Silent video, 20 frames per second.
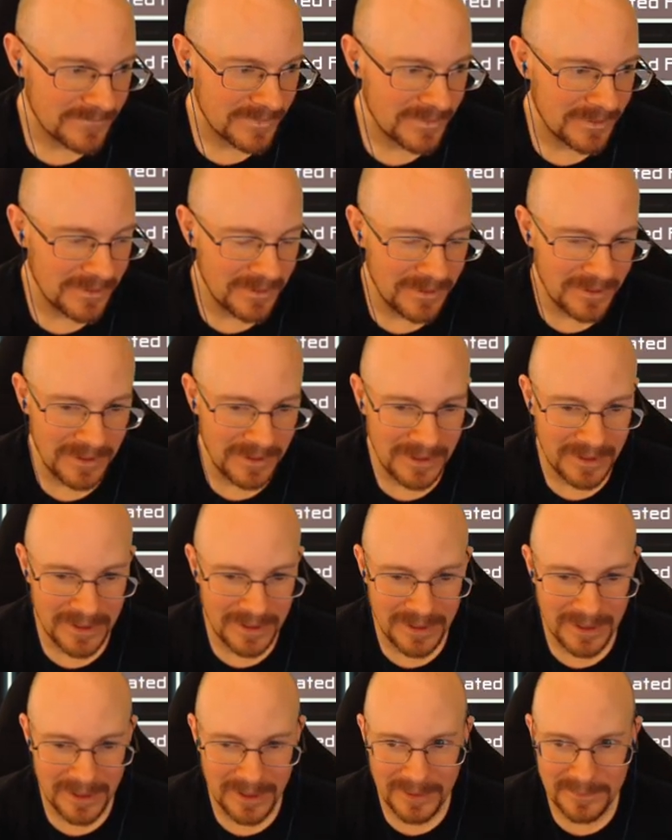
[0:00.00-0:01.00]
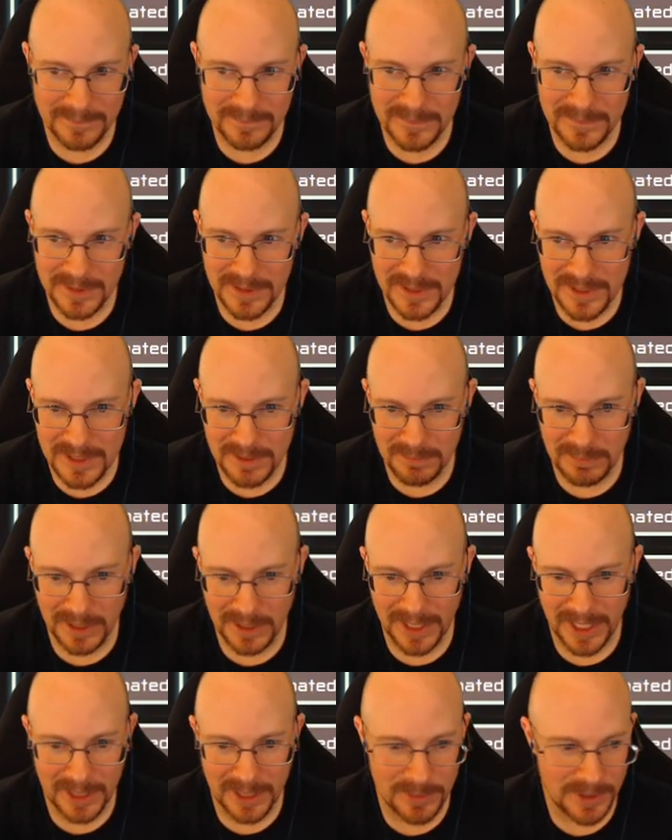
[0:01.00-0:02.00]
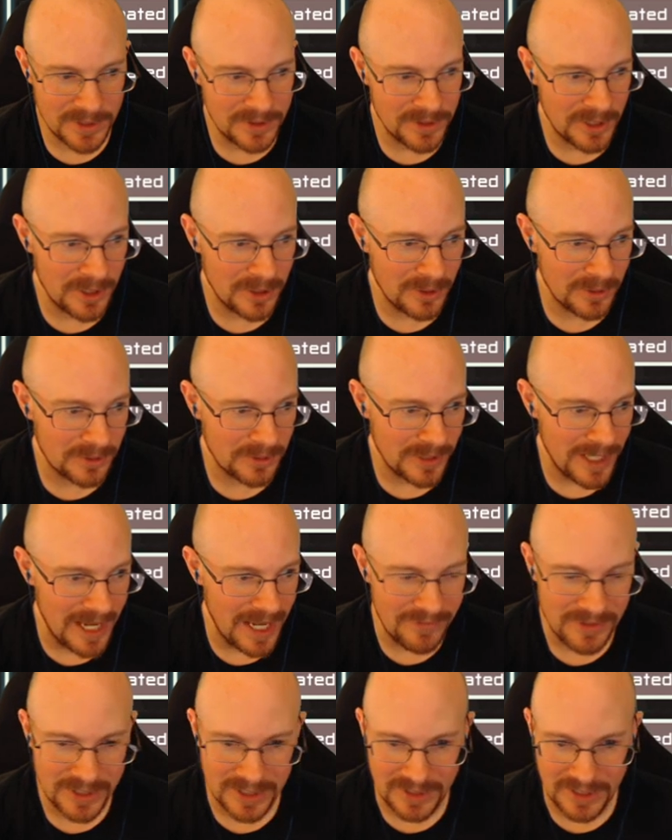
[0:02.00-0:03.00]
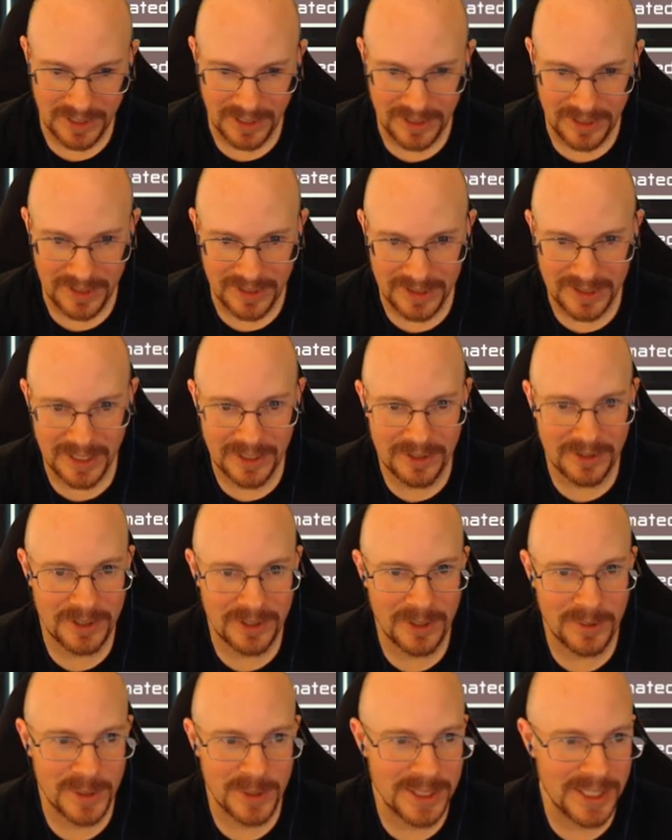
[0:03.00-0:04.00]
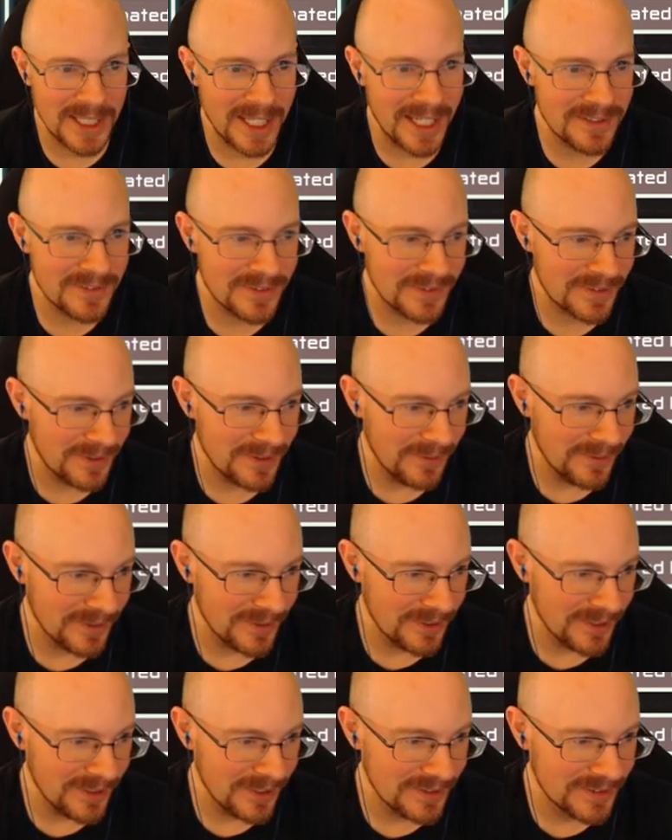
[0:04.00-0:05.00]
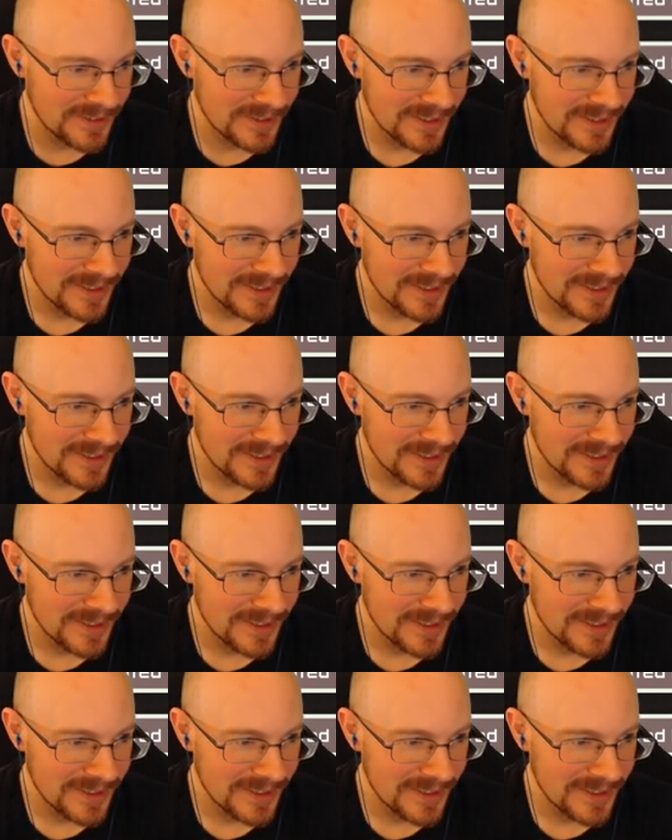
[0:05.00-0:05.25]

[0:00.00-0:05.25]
Uh, there's a blade with no graphic there. I don't know what that's going on.